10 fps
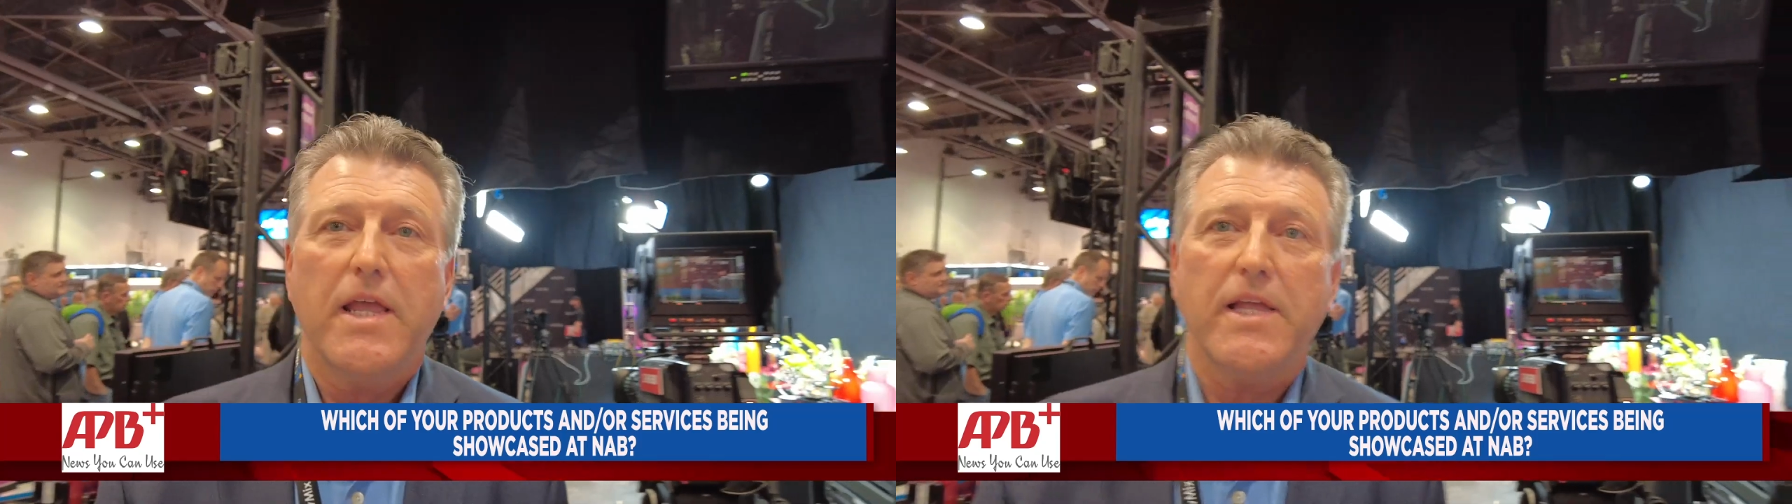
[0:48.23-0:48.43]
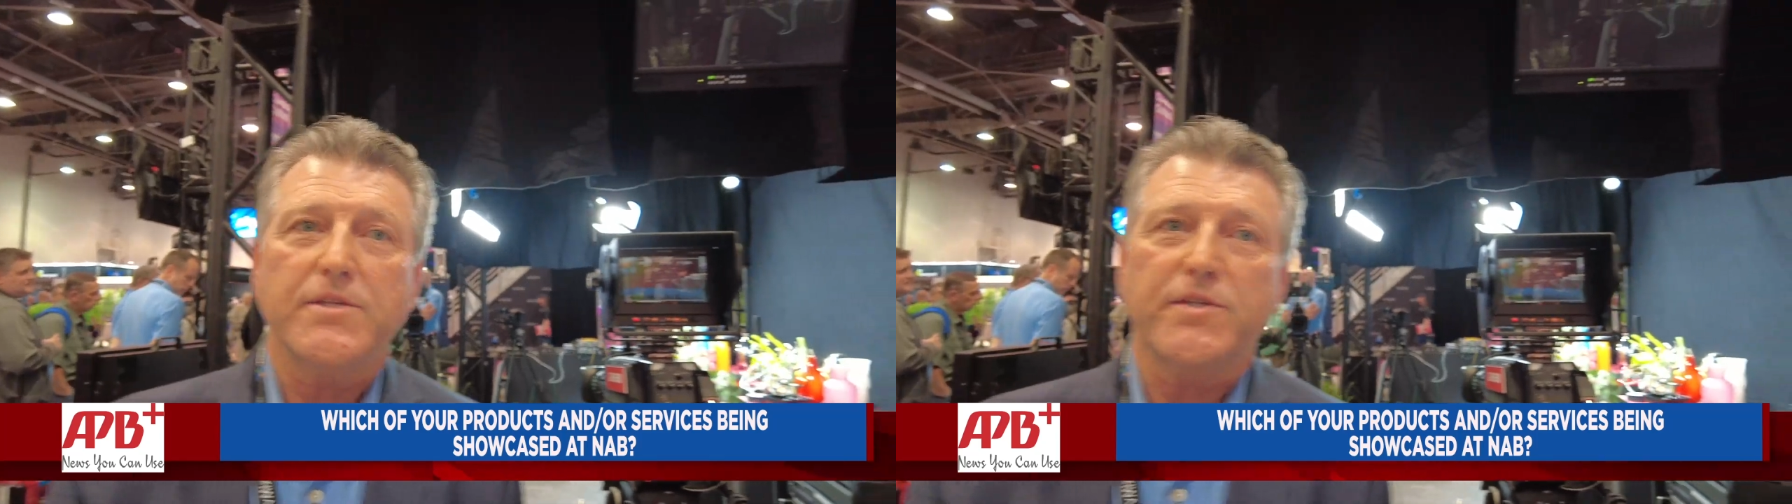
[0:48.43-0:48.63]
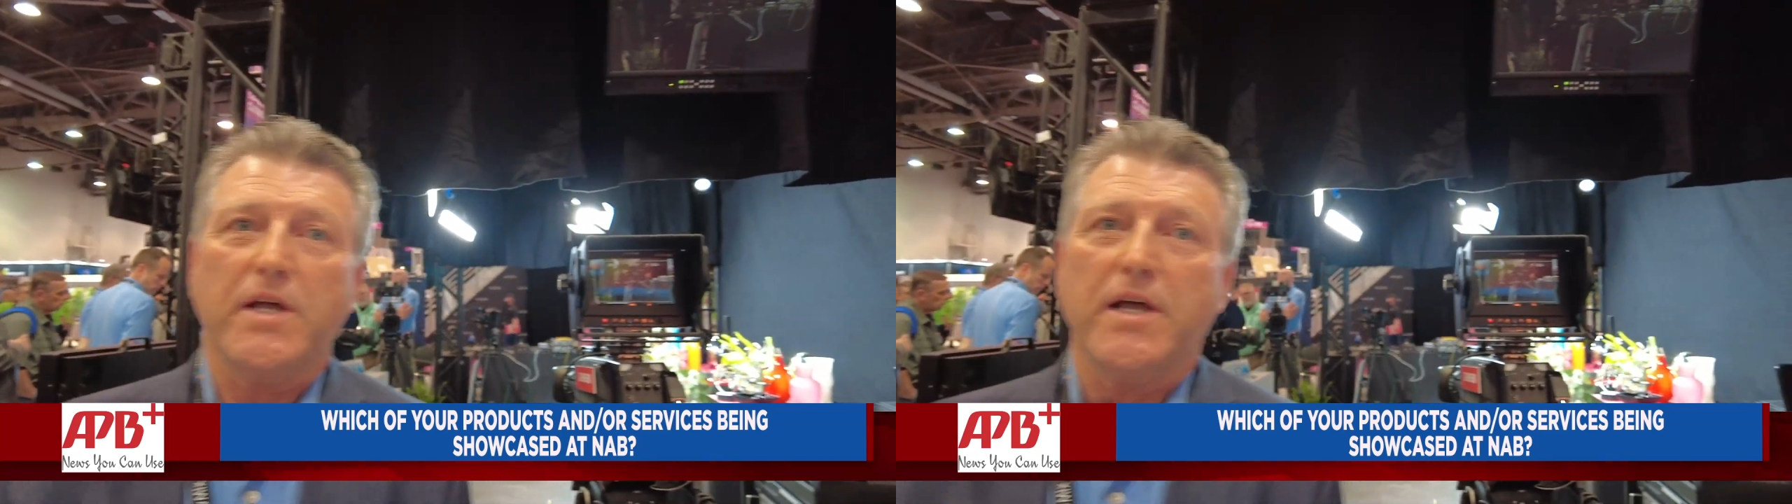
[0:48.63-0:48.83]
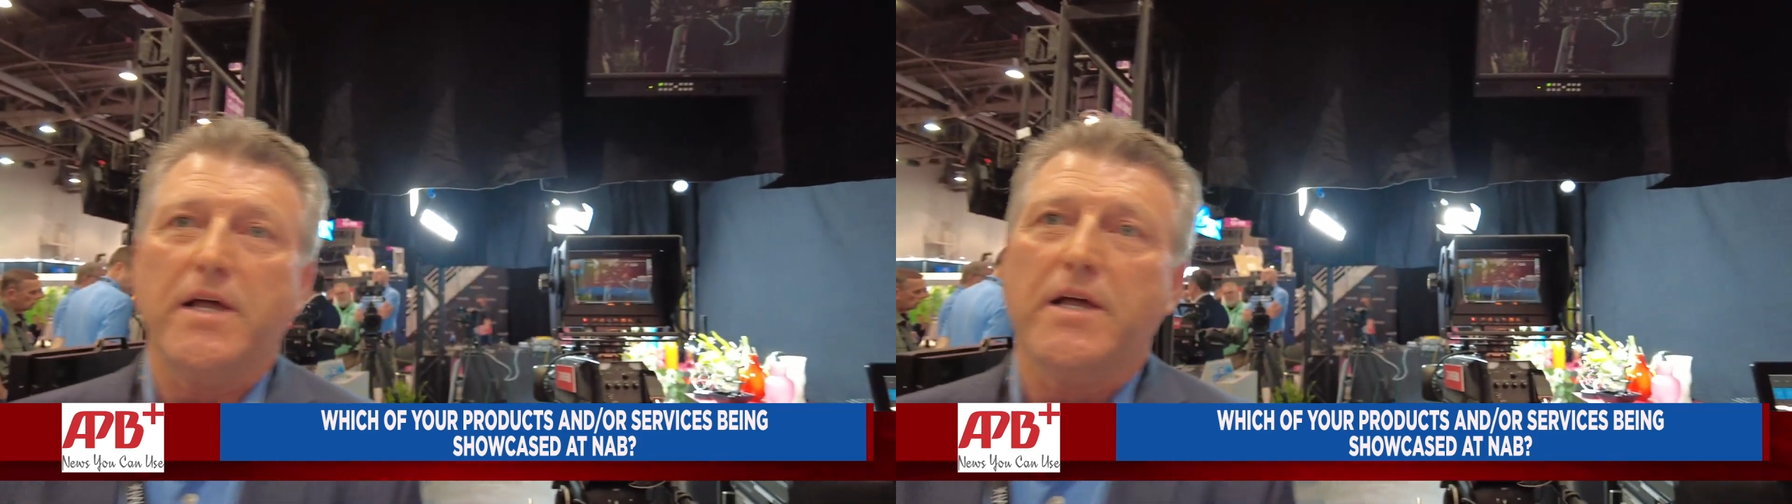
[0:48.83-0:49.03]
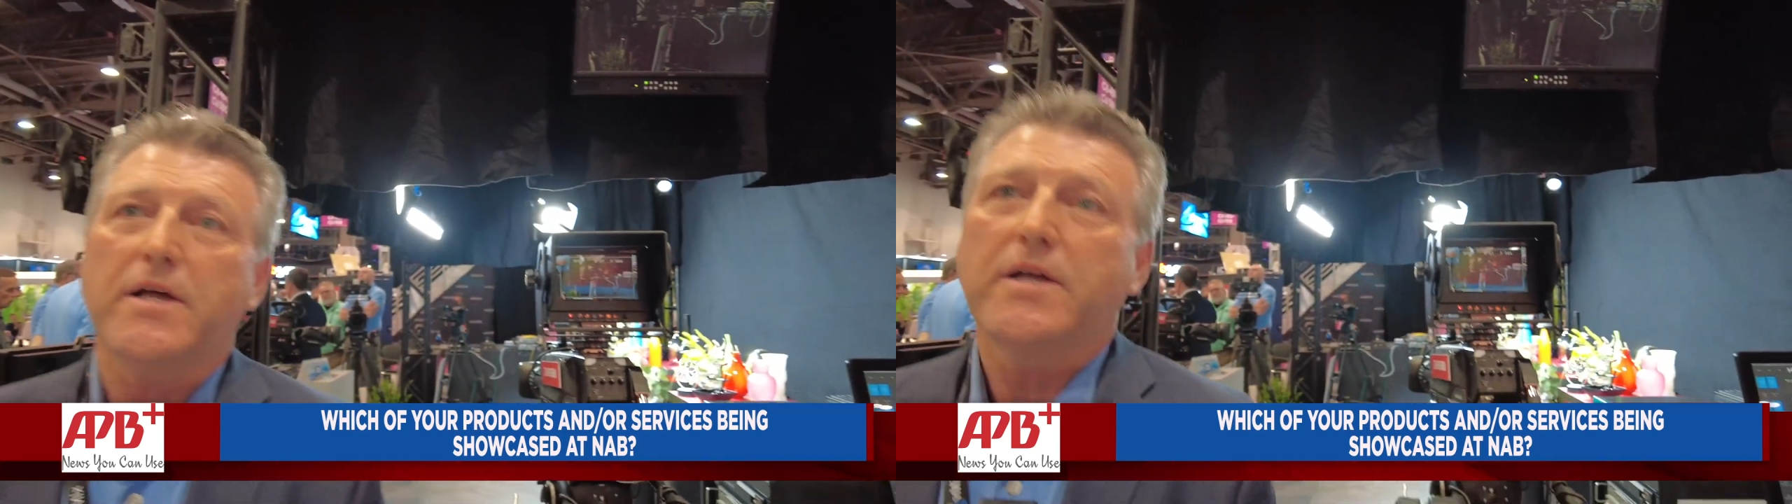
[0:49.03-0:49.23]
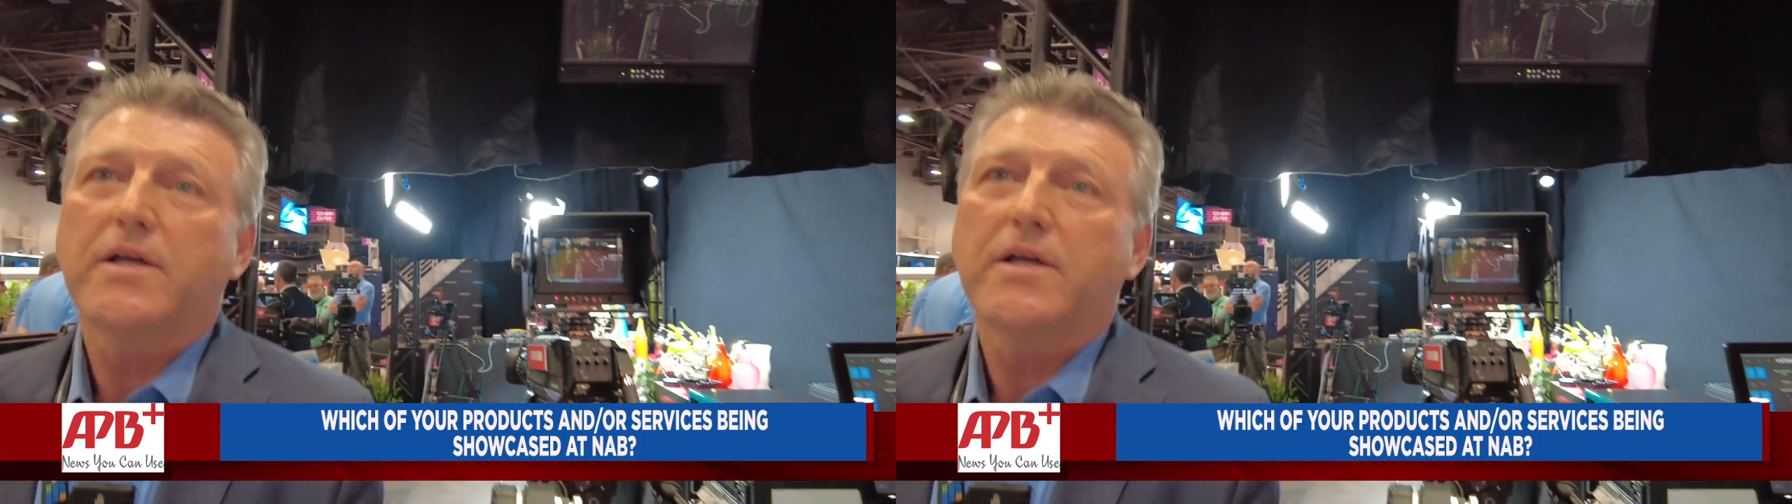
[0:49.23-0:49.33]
It's a